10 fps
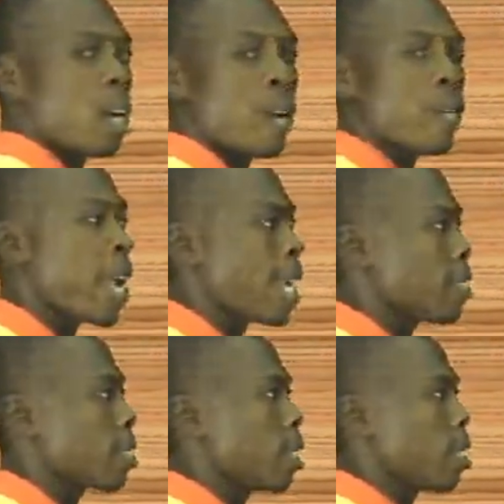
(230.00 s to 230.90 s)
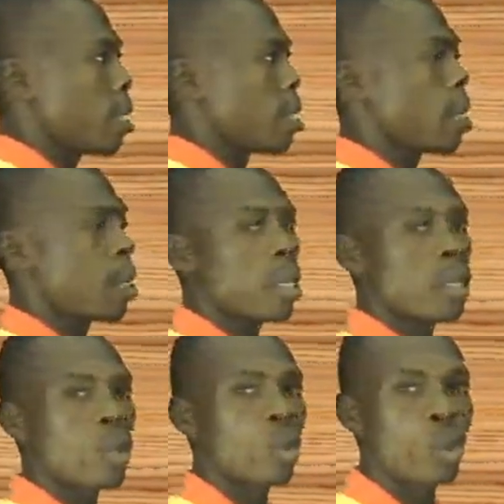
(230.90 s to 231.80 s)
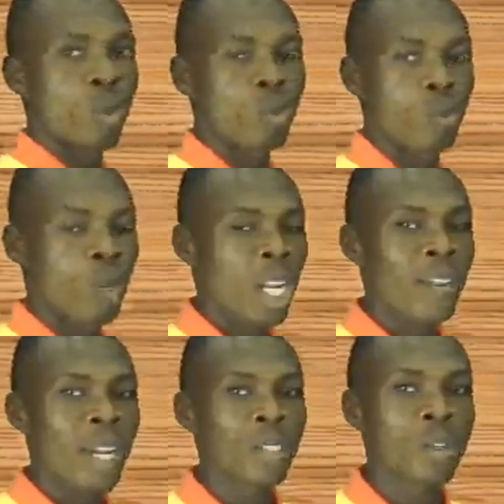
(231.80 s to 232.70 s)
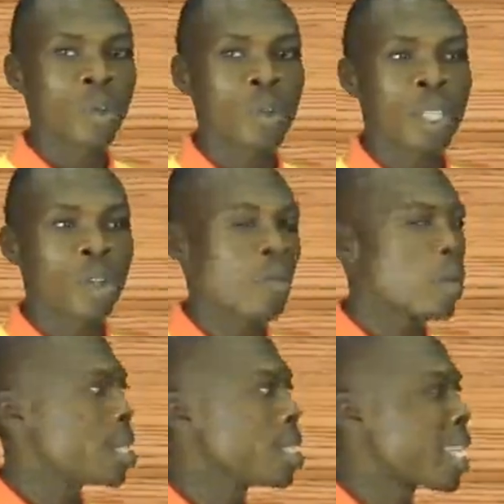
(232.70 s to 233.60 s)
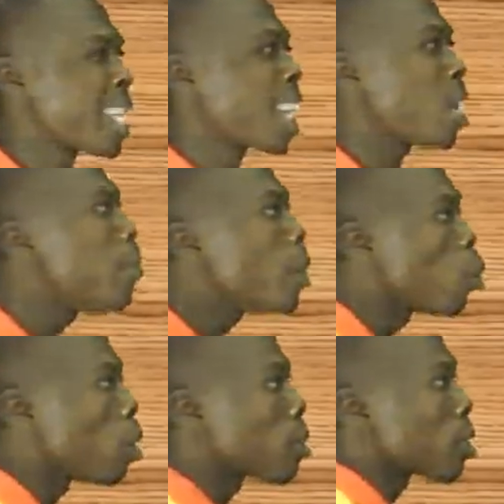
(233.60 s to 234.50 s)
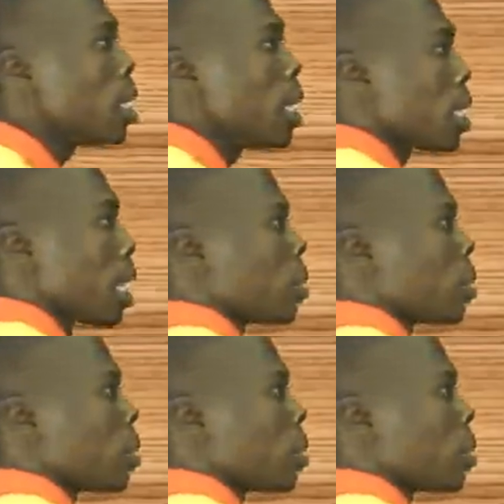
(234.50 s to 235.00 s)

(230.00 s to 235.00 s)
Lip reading: of x, and so on. So whatever is used to denote, but these are the common ones that